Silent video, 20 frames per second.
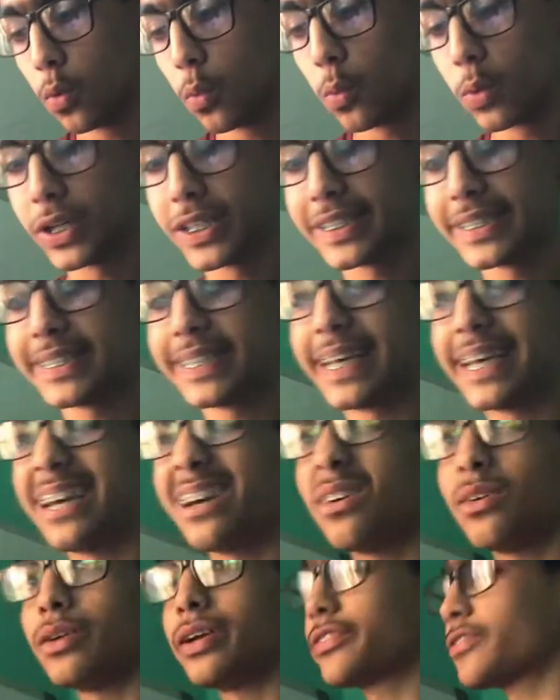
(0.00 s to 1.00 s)
We
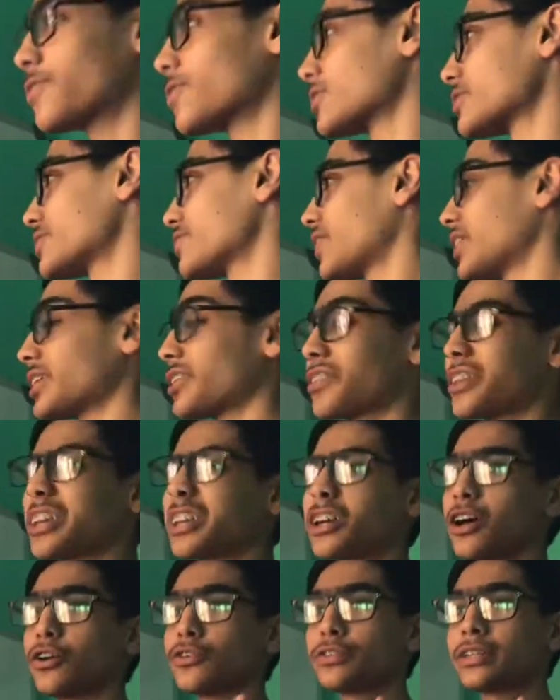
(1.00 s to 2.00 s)
have to first find a
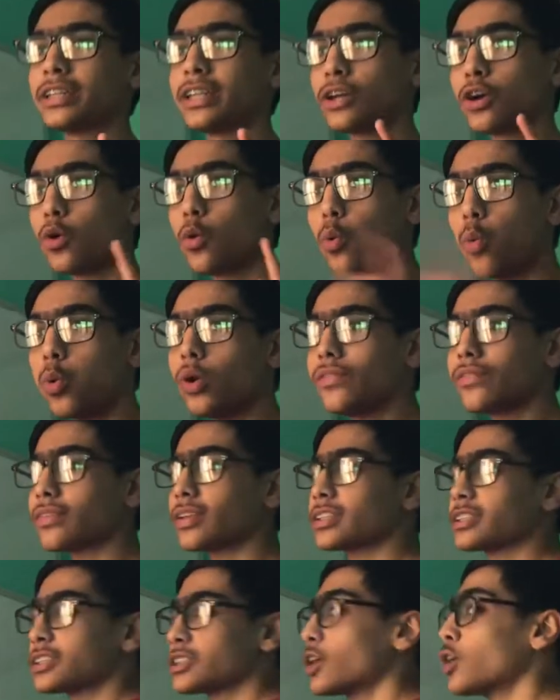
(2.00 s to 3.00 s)
thing called an
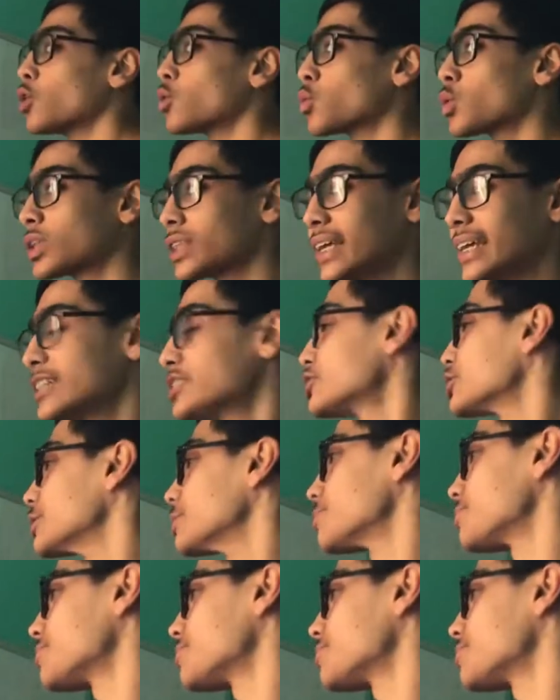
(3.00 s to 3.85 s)
equivalence relation.